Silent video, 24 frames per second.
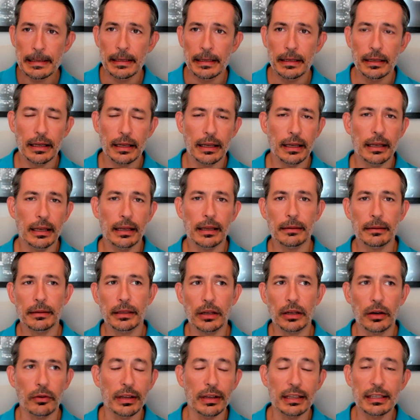you
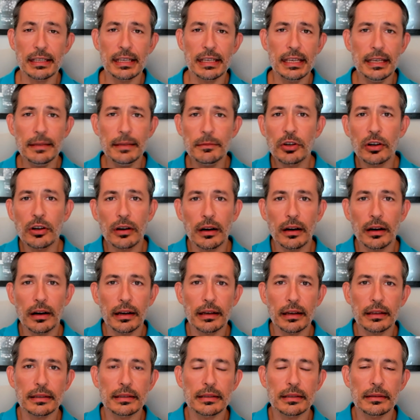know, a team
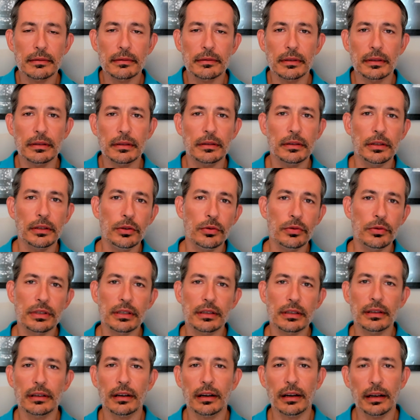card, user
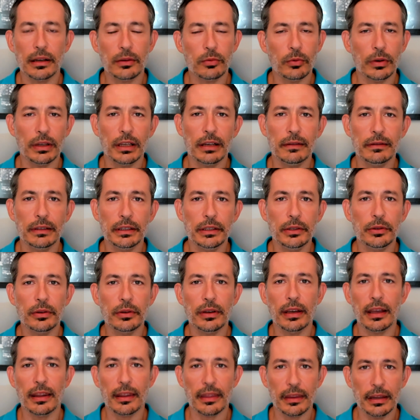card, whatever you
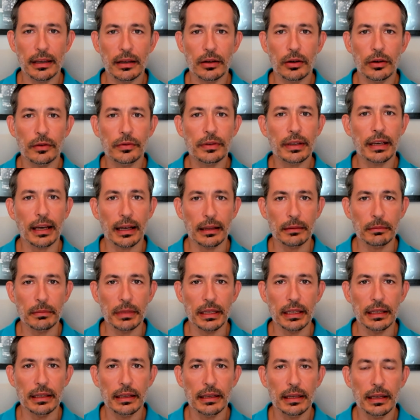can think of can
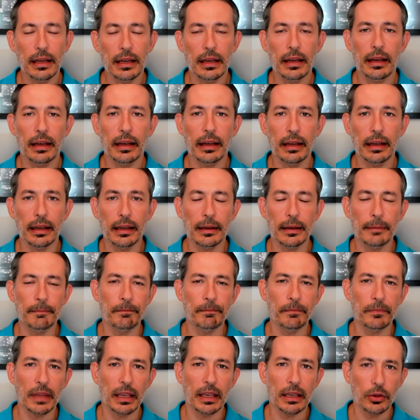be a
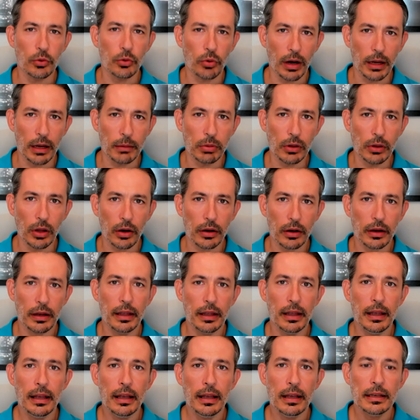UI block.
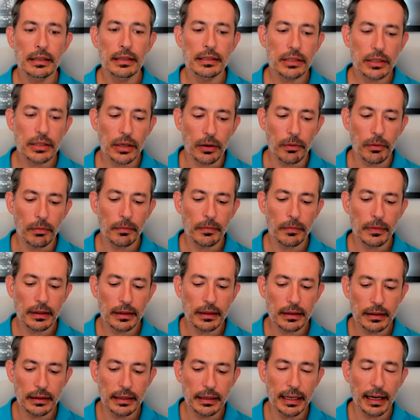So
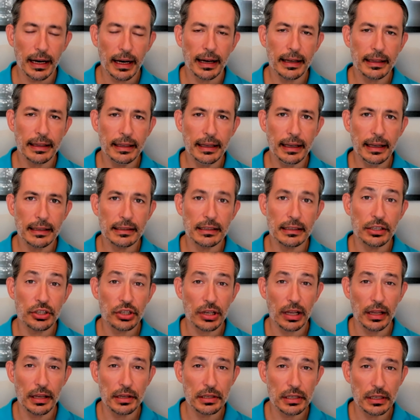the idea, the
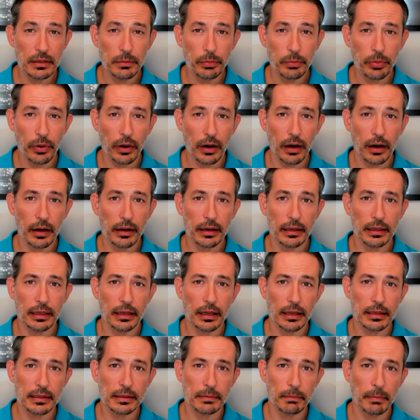challenging part
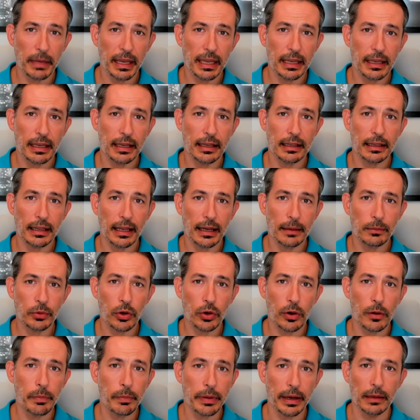is making them
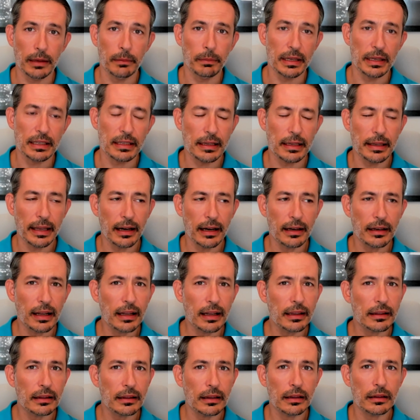copy and paste. They're
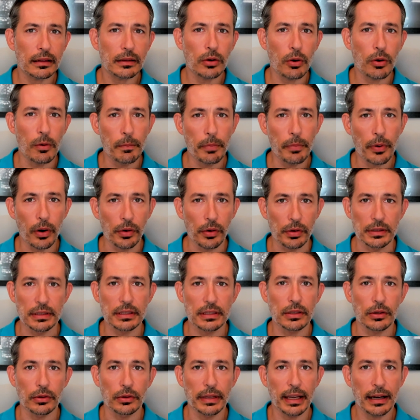not
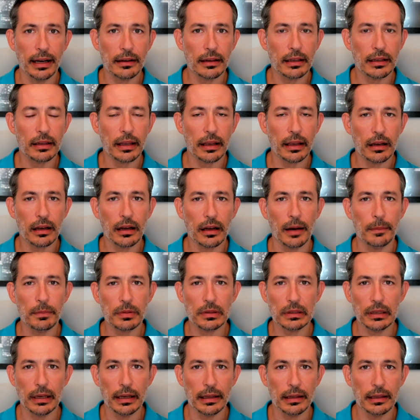components, so they're not
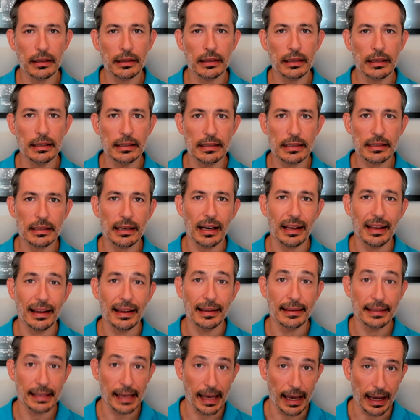encapsulated inside a
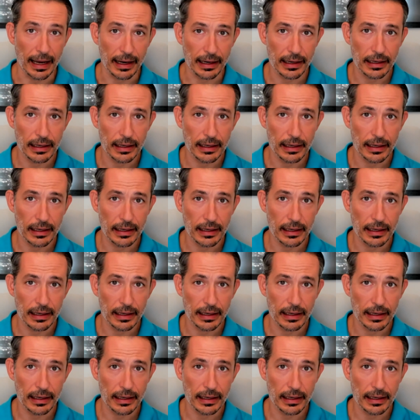tag.